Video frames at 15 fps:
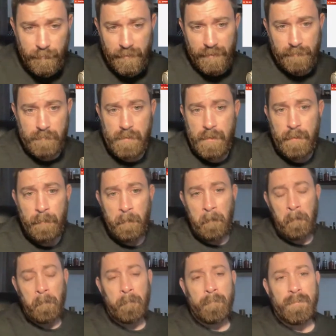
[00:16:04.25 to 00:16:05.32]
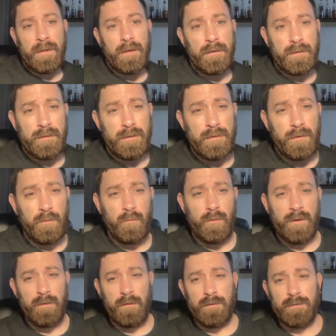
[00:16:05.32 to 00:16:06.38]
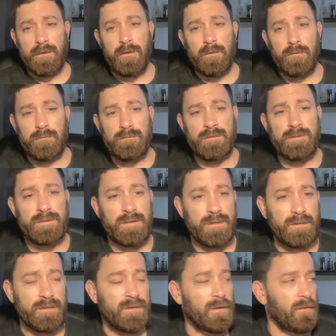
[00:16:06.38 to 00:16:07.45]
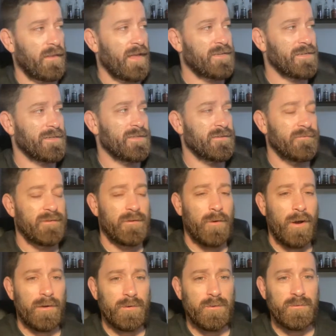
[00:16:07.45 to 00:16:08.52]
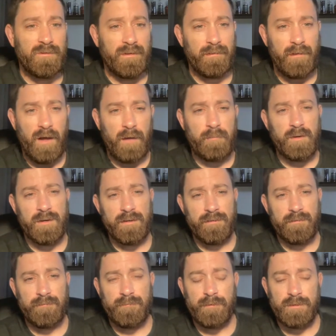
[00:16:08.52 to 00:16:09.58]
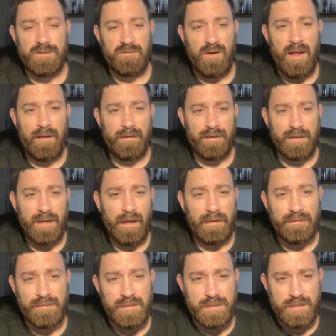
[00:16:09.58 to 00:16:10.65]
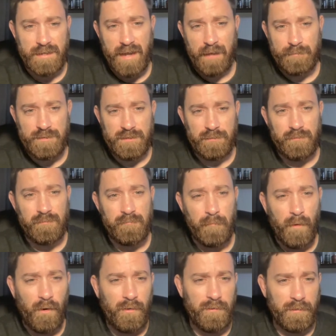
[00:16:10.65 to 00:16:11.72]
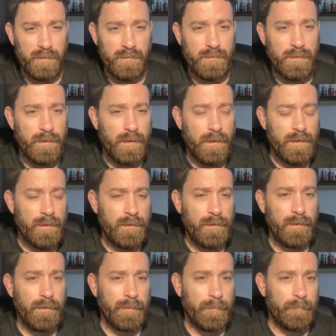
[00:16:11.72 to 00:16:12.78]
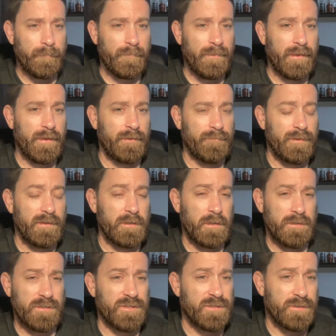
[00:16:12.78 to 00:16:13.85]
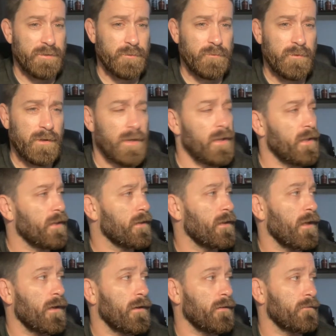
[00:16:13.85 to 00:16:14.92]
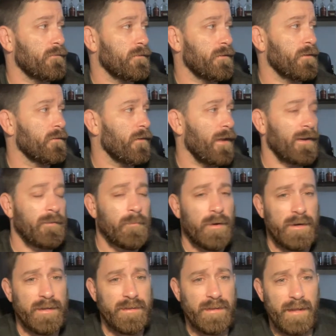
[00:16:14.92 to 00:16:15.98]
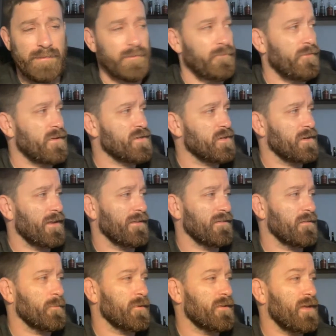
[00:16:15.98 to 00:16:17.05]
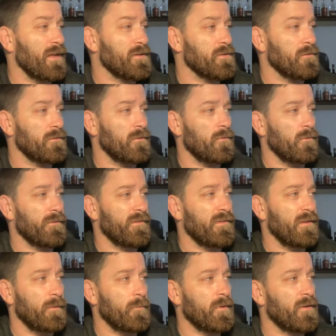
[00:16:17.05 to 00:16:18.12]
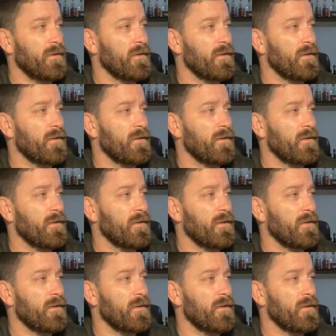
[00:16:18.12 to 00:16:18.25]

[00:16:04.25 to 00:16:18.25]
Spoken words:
I mean, we all know the legends of Cutelaba in the first round. The guy's just an absolute mauler. And if he touches you, anybody in that division has the potential to go to sleep.